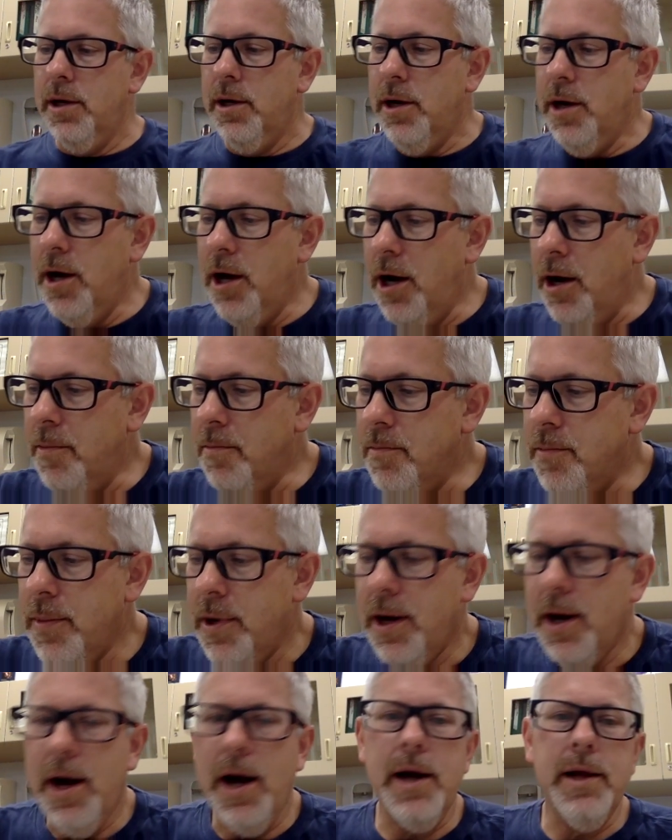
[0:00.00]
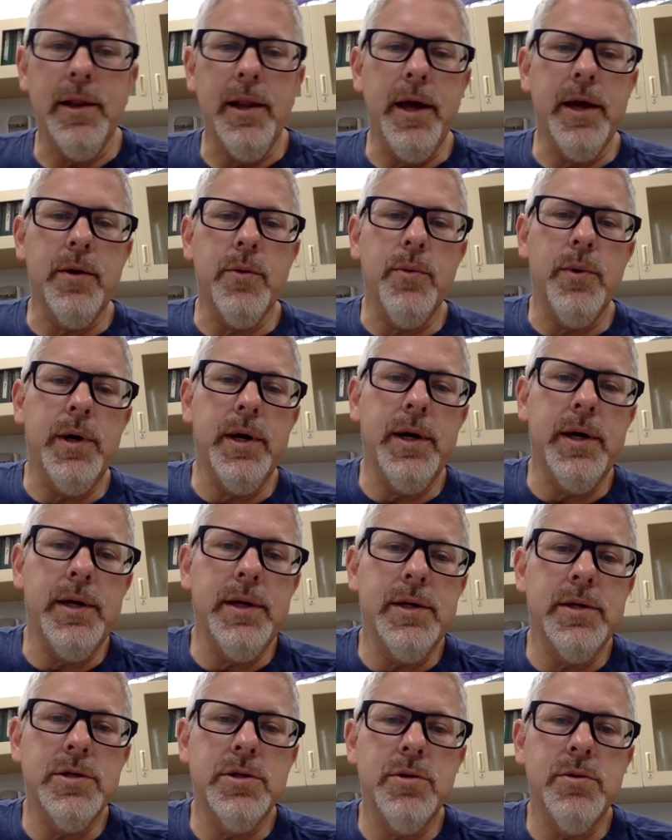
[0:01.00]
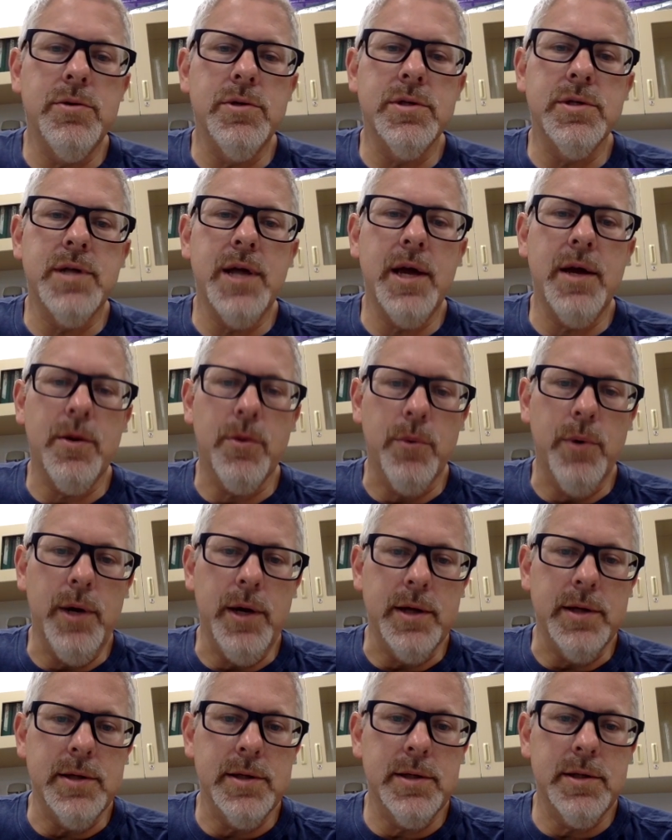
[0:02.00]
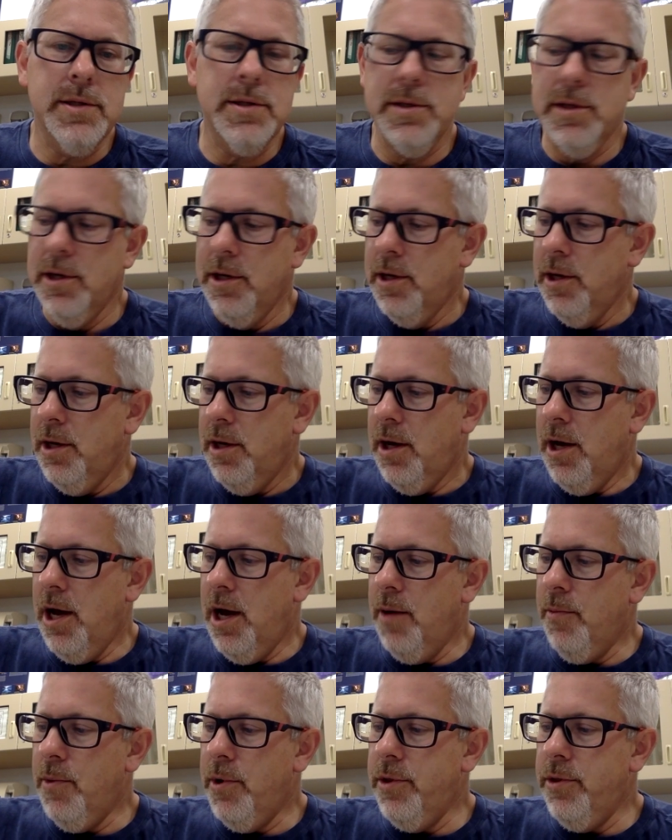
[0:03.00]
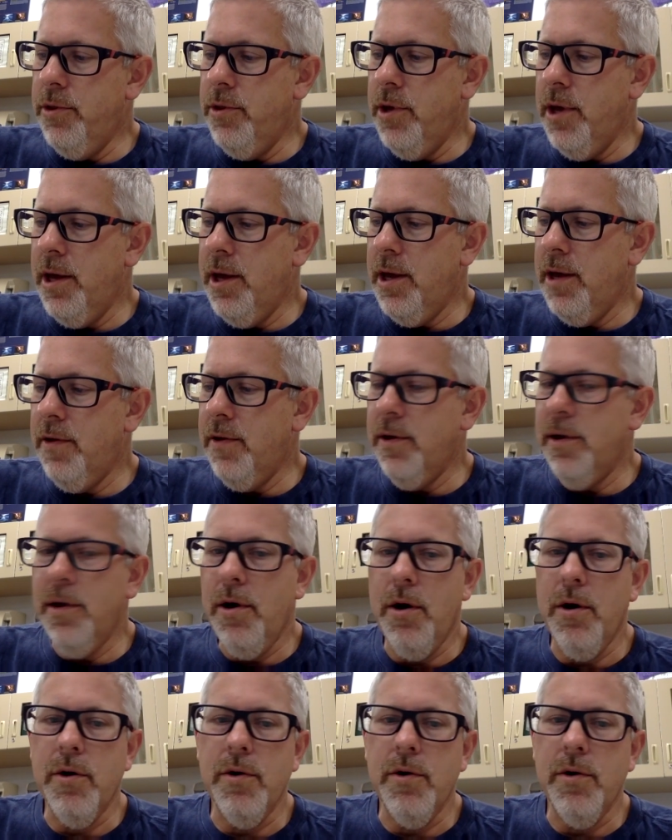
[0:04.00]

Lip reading: I like when students take risks, when they